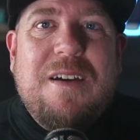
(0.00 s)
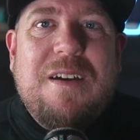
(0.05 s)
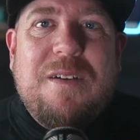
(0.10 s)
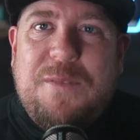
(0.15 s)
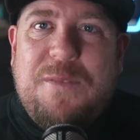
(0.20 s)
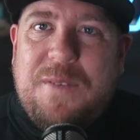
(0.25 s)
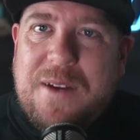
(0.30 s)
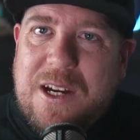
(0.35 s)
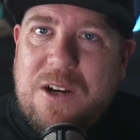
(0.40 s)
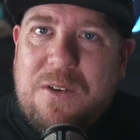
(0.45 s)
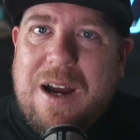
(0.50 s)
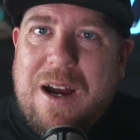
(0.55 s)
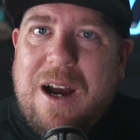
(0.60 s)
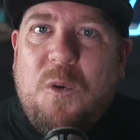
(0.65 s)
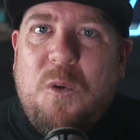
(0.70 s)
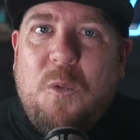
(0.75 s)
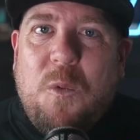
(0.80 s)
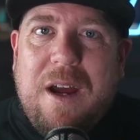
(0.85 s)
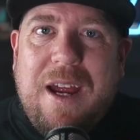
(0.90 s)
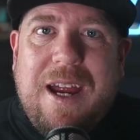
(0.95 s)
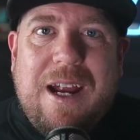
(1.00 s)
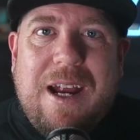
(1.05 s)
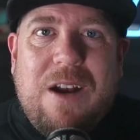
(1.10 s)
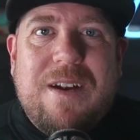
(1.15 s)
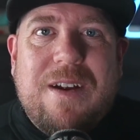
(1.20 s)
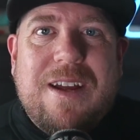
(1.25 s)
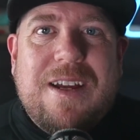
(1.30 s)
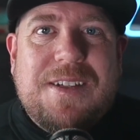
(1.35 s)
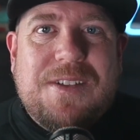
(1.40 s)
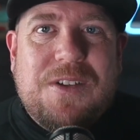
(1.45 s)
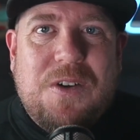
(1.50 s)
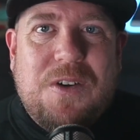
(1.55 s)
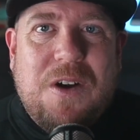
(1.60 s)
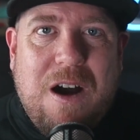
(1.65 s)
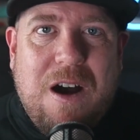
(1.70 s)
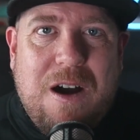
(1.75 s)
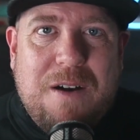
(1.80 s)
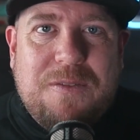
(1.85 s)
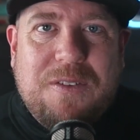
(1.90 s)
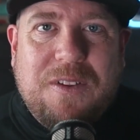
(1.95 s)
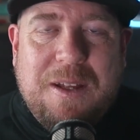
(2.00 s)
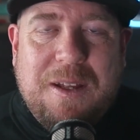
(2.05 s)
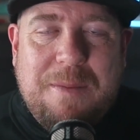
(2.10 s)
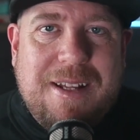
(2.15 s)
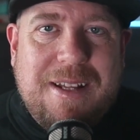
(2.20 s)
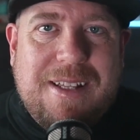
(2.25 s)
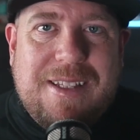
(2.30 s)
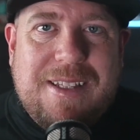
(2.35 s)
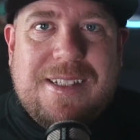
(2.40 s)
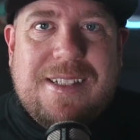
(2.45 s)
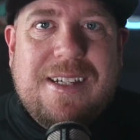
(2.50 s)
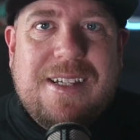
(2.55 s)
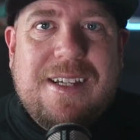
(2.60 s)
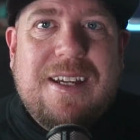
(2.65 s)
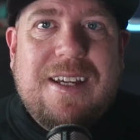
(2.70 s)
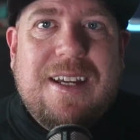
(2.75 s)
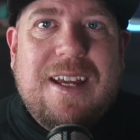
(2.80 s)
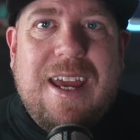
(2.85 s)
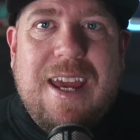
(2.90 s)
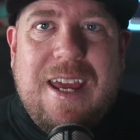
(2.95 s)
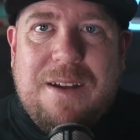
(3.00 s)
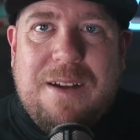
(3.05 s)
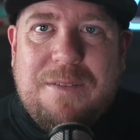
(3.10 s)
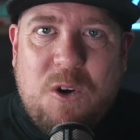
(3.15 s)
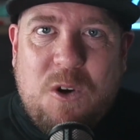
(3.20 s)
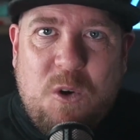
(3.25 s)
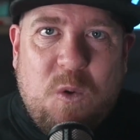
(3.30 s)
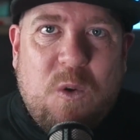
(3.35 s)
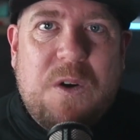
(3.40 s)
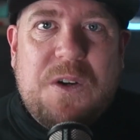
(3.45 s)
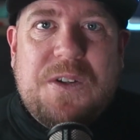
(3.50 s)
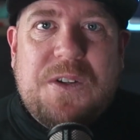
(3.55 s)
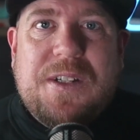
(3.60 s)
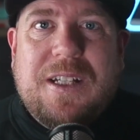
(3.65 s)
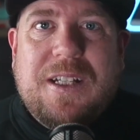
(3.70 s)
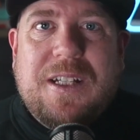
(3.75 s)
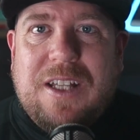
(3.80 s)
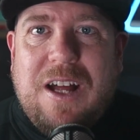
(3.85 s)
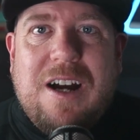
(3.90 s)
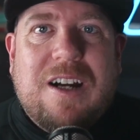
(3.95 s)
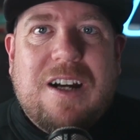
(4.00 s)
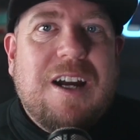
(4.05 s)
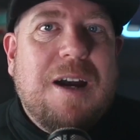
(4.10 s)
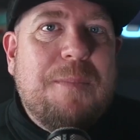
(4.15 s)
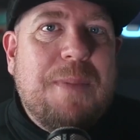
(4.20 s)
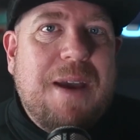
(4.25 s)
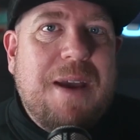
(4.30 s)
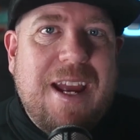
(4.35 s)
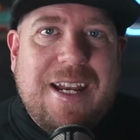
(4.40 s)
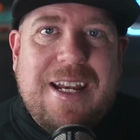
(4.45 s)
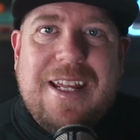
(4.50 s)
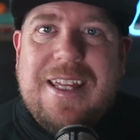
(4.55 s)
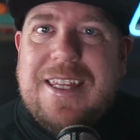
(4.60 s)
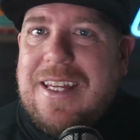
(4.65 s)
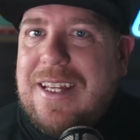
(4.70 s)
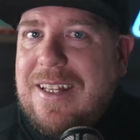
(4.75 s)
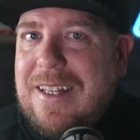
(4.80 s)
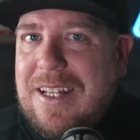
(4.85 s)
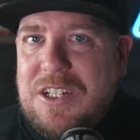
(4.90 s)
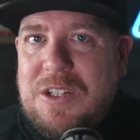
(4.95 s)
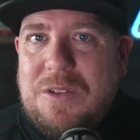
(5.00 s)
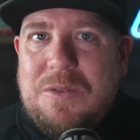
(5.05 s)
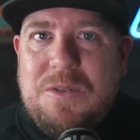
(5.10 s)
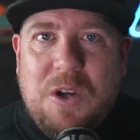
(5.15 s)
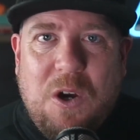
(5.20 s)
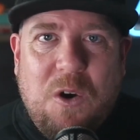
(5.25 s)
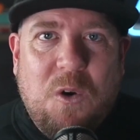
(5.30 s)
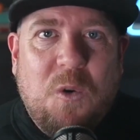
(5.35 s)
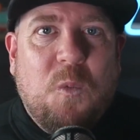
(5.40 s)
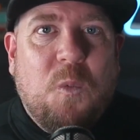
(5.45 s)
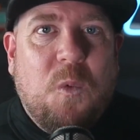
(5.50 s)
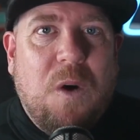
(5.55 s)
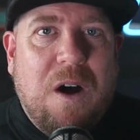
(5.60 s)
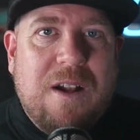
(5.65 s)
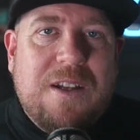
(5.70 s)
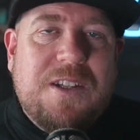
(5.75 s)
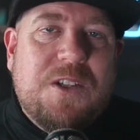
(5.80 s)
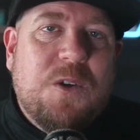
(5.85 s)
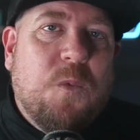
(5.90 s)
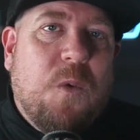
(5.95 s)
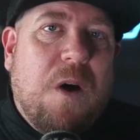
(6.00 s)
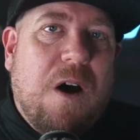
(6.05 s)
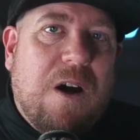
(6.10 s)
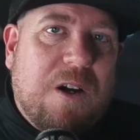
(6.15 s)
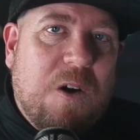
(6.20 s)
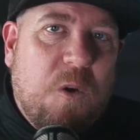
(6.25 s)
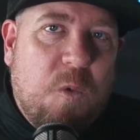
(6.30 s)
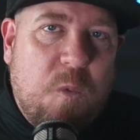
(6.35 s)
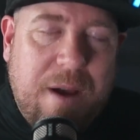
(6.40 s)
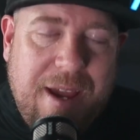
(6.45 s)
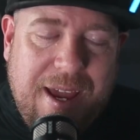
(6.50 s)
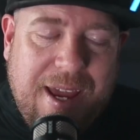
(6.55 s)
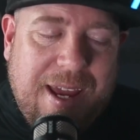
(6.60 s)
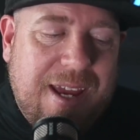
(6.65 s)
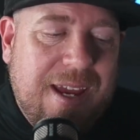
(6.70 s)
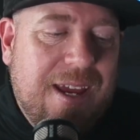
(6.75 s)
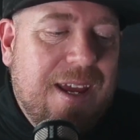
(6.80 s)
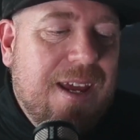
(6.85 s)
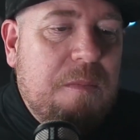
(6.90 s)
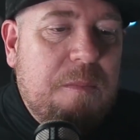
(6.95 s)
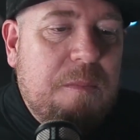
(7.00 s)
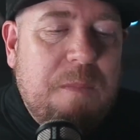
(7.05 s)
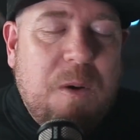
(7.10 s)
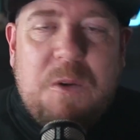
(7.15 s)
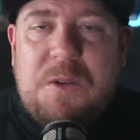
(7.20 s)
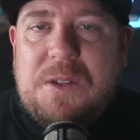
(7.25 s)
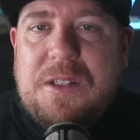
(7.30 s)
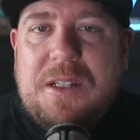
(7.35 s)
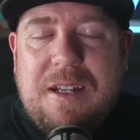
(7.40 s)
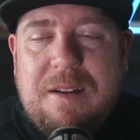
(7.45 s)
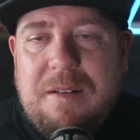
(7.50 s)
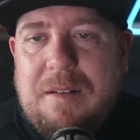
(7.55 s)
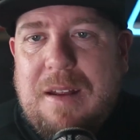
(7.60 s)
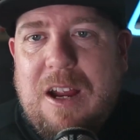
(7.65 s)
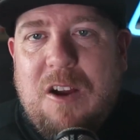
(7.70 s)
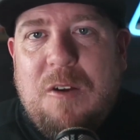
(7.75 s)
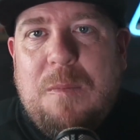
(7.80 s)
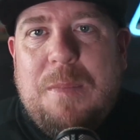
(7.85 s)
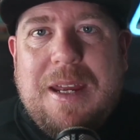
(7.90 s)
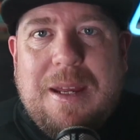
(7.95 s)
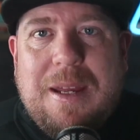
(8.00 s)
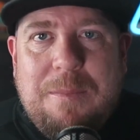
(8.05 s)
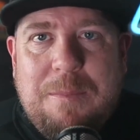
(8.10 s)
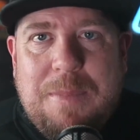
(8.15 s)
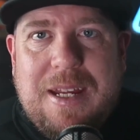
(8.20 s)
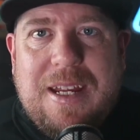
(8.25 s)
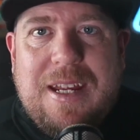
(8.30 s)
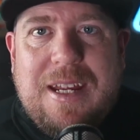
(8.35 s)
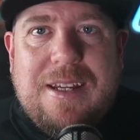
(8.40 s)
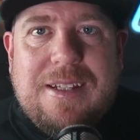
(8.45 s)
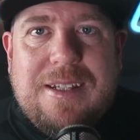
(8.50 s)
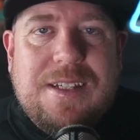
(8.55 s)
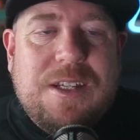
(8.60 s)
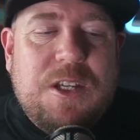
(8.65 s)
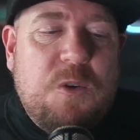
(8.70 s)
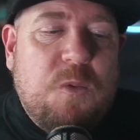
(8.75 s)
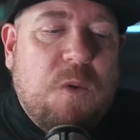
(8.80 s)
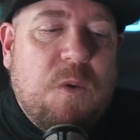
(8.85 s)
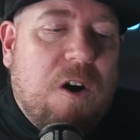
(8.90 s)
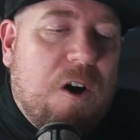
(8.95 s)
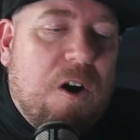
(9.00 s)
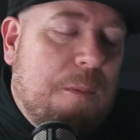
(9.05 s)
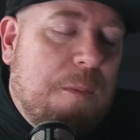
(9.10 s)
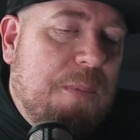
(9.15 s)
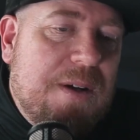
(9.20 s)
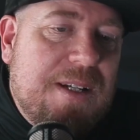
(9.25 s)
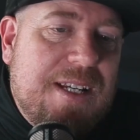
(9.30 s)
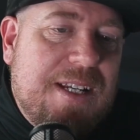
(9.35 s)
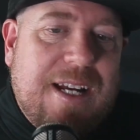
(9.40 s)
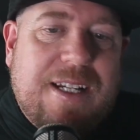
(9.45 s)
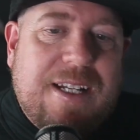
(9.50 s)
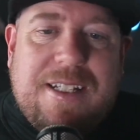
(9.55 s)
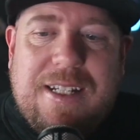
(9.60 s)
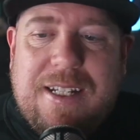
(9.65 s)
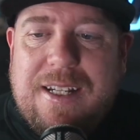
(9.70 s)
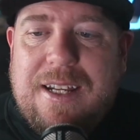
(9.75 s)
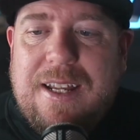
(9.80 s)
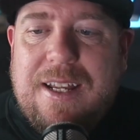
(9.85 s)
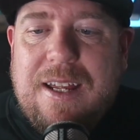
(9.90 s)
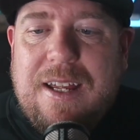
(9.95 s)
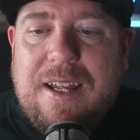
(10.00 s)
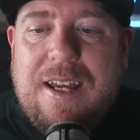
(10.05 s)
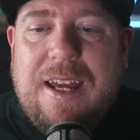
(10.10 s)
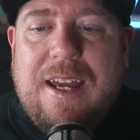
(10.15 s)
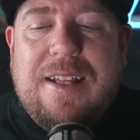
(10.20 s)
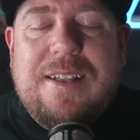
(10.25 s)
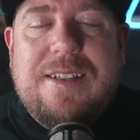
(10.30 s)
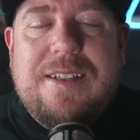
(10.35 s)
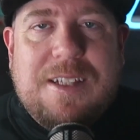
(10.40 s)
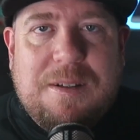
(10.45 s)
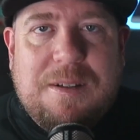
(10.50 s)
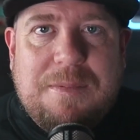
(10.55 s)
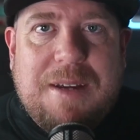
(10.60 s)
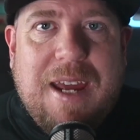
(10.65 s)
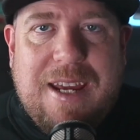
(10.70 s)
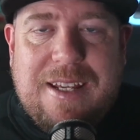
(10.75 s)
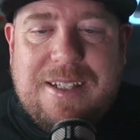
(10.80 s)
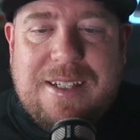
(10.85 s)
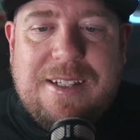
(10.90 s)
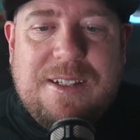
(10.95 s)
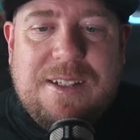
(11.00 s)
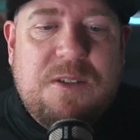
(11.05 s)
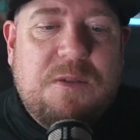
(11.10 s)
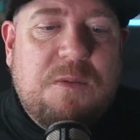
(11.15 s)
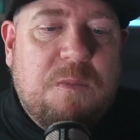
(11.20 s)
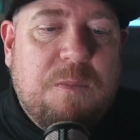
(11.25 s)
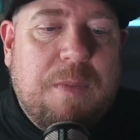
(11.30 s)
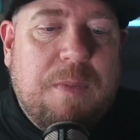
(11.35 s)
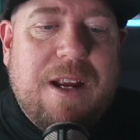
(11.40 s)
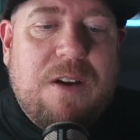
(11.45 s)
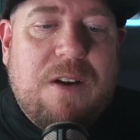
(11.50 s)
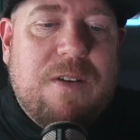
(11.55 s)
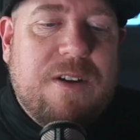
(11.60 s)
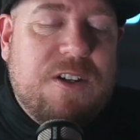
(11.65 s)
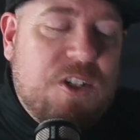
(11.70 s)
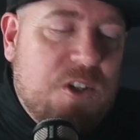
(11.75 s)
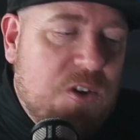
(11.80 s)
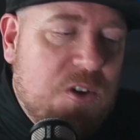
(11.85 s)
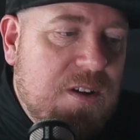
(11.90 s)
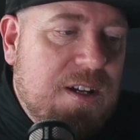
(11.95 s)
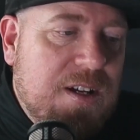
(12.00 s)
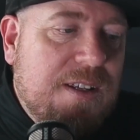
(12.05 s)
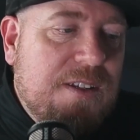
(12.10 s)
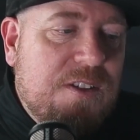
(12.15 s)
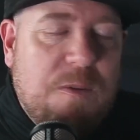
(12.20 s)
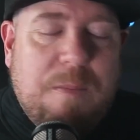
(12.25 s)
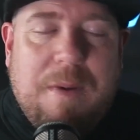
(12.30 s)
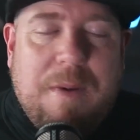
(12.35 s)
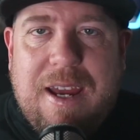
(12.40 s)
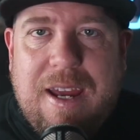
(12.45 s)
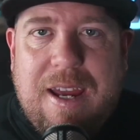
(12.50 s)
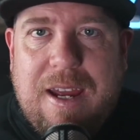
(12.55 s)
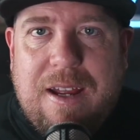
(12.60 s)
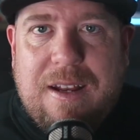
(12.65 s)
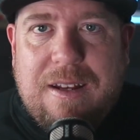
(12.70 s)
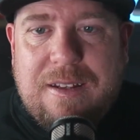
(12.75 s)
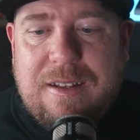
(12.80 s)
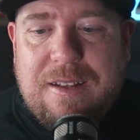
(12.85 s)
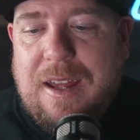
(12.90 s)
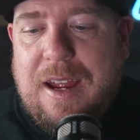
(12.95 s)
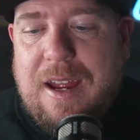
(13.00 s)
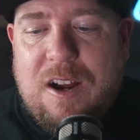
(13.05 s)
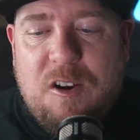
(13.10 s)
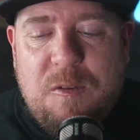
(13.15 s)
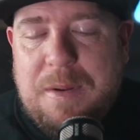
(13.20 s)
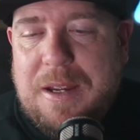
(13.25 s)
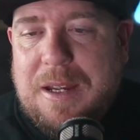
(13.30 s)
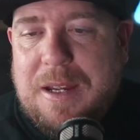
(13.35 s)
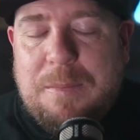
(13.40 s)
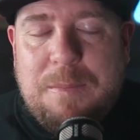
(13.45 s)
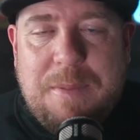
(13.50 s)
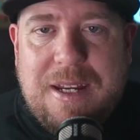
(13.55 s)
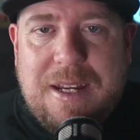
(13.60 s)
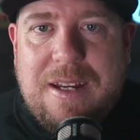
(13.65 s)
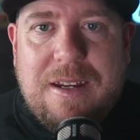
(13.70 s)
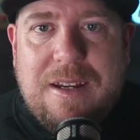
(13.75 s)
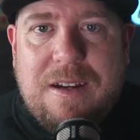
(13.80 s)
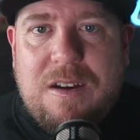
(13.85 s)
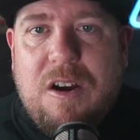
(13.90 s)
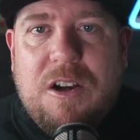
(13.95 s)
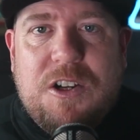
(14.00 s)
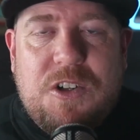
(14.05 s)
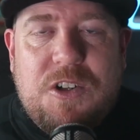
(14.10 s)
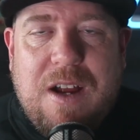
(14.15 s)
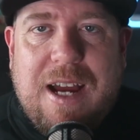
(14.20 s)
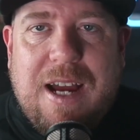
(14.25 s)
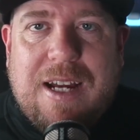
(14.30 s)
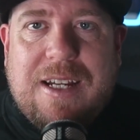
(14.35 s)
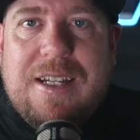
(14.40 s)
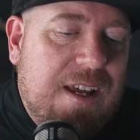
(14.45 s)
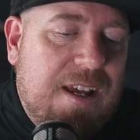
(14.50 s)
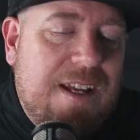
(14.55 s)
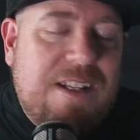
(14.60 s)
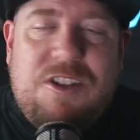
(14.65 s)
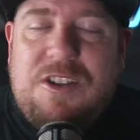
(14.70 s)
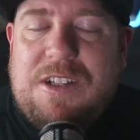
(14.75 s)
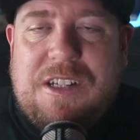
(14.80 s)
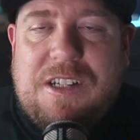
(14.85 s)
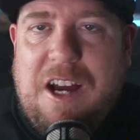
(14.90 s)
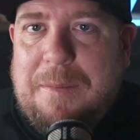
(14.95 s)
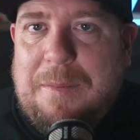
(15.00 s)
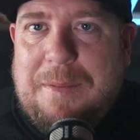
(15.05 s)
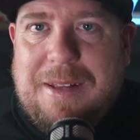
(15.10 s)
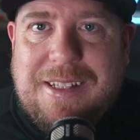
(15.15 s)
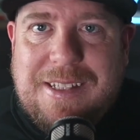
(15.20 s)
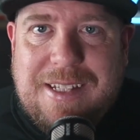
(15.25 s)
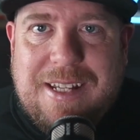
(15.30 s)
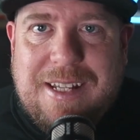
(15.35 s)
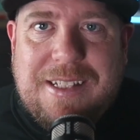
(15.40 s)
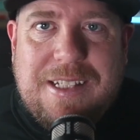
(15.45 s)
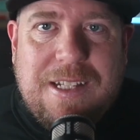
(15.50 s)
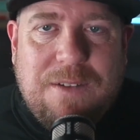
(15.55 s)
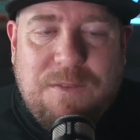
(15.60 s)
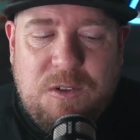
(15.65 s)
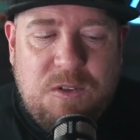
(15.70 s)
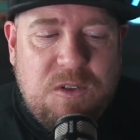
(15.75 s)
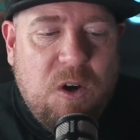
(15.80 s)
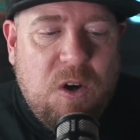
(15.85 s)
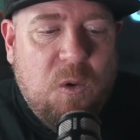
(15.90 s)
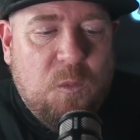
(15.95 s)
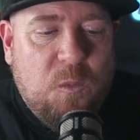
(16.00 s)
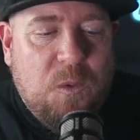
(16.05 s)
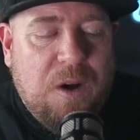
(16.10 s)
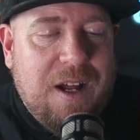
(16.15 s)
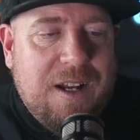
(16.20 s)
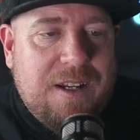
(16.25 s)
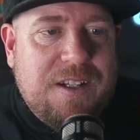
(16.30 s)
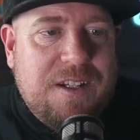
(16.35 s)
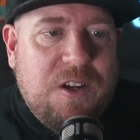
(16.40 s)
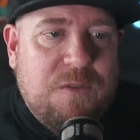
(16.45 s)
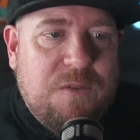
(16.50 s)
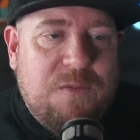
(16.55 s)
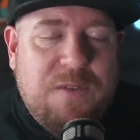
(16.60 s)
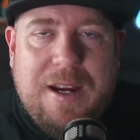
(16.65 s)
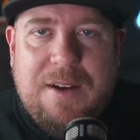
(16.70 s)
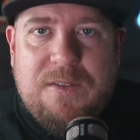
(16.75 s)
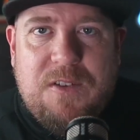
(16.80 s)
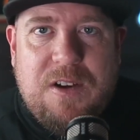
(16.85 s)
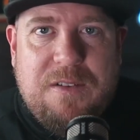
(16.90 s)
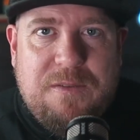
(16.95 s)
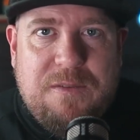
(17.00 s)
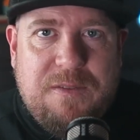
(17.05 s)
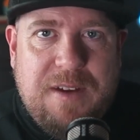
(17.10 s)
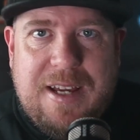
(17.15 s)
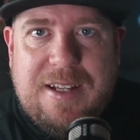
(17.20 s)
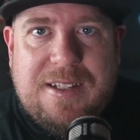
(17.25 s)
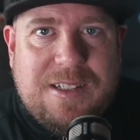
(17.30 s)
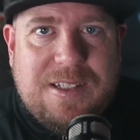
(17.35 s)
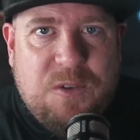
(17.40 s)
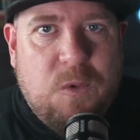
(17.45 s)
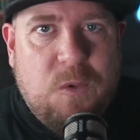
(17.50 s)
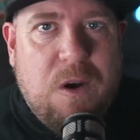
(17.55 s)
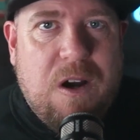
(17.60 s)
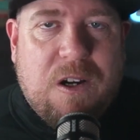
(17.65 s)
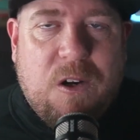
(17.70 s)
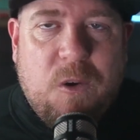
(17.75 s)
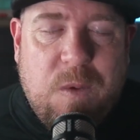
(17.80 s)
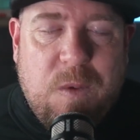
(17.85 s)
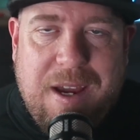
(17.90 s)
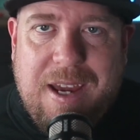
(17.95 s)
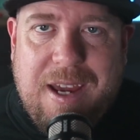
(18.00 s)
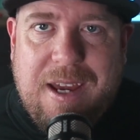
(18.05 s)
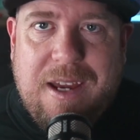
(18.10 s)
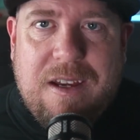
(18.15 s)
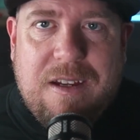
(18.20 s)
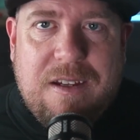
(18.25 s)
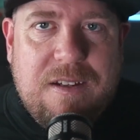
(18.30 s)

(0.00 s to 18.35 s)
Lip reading: Figure out what areas are off limits, and of course, lock up anything that you don't want to walk away. Most Airbnbs, you are protected in some cases by your insurance or by the Airbnb contract. It's just common sense. If you don't want your favorite vase to walk away,